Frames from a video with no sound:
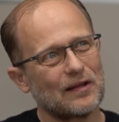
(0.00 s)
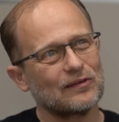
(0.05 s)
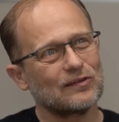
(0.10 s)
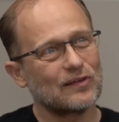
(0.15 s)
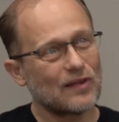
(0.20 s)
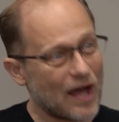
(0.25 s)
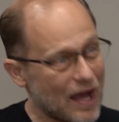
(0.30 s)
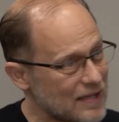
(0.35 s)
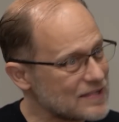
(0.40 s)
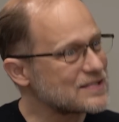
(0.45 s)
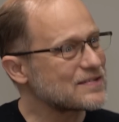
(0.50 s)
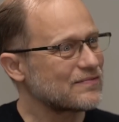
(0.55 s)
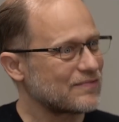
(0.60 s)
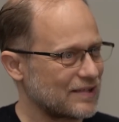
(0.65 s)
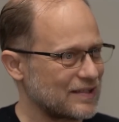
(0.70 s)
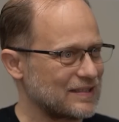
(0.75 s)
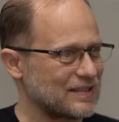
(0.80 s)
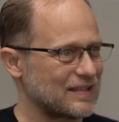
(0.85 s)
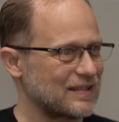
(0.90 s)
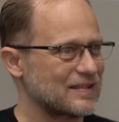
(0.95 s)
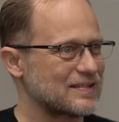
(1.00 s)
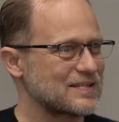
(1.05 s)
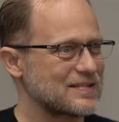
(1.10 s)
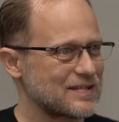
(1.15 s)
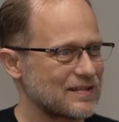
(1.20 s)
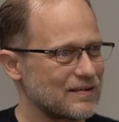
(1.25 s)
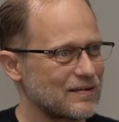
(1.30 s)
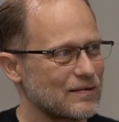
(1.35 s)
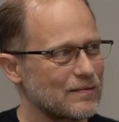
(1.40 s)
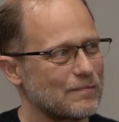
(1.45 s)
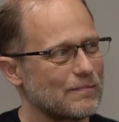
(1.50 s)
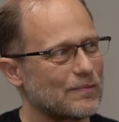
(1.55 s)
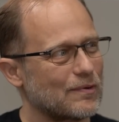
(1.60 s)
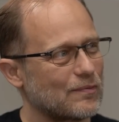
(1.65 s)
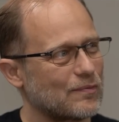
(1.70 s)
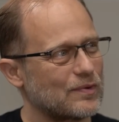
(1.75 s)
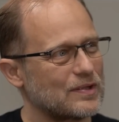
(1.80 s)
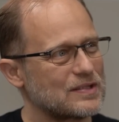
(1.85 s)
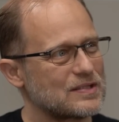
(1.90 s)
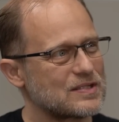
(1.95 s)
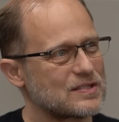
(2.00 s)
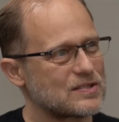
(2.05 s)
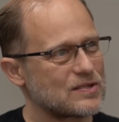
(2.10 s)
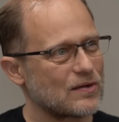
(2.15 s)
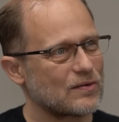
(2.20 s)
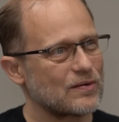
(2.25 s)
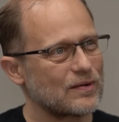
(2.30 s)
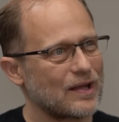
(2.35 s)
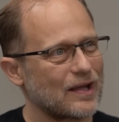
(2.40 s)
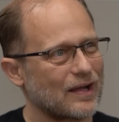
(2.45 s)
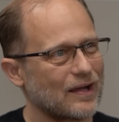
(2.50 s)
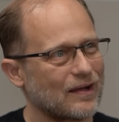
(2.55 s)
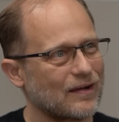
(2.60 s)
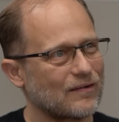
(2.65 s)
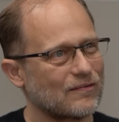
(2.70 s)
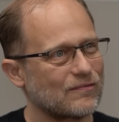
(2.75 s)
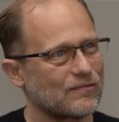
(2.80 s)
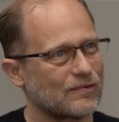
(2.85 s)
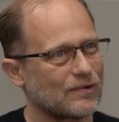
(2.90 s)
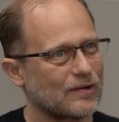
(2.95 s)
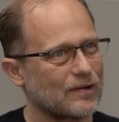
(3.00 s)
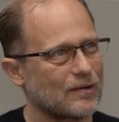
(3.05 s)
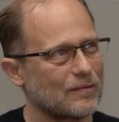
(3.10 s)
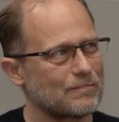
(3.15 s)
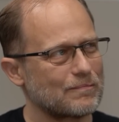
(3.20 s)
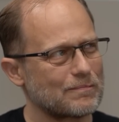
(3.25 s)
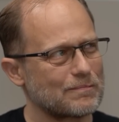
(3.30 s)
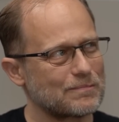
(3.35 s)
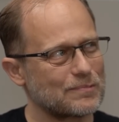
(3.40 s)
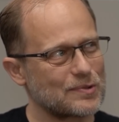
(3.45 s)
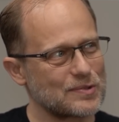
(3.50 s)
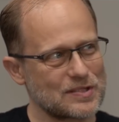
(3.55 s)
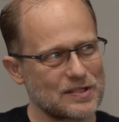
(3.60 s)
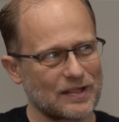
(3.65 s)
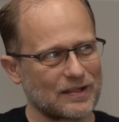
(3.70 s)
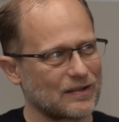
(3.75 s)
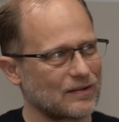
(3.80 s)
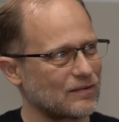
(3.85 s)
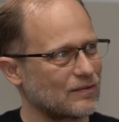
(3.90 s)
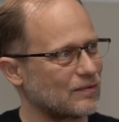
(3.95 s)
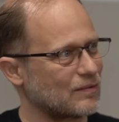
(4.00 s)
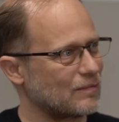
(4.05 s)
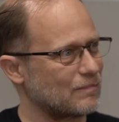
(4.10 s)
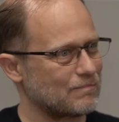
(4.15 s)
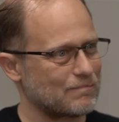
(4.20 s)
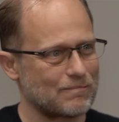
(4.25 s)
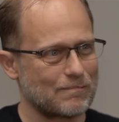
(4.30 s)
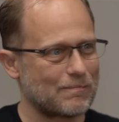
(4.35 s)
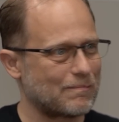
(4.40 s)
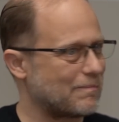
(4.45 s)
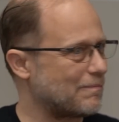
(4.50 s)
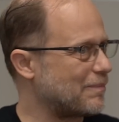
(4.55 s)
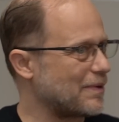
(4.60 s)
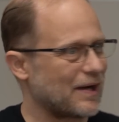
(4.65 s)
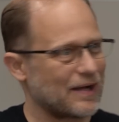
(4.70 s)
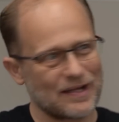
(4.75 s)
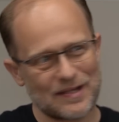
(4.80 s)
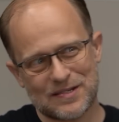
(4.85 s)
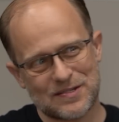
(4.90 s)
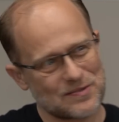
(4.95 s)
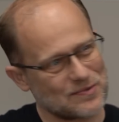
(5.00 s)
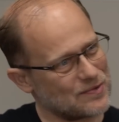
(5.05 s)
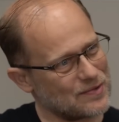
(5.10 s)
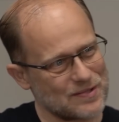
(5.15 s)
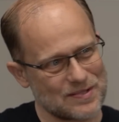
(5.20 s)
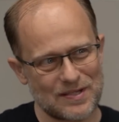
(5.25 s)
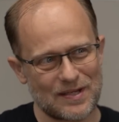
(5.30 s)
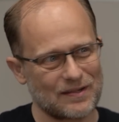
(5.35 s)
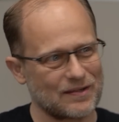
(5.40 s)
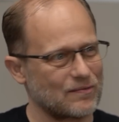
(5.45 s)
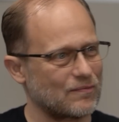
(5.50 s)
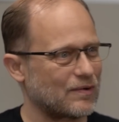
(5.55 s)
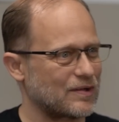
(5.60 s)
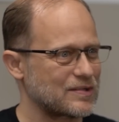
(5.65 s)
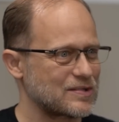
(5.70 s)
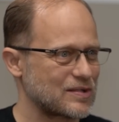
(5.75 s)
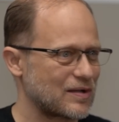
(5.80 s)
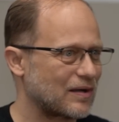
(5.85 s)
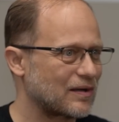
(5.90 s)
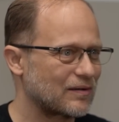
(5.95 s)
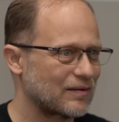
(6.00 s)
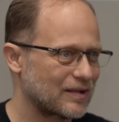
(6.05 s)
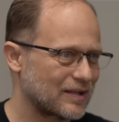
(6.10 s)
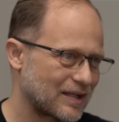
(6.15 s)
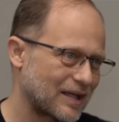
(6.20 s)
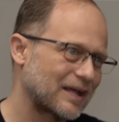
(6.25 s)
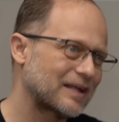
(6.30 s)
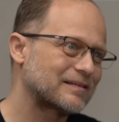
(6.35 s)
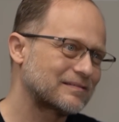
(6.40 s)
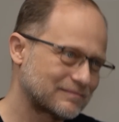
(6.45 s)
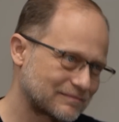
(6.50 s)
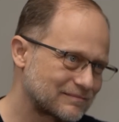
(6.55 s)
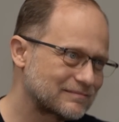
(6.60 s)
lots of ideas there, but we don't have a particular bias towards any one genre yet.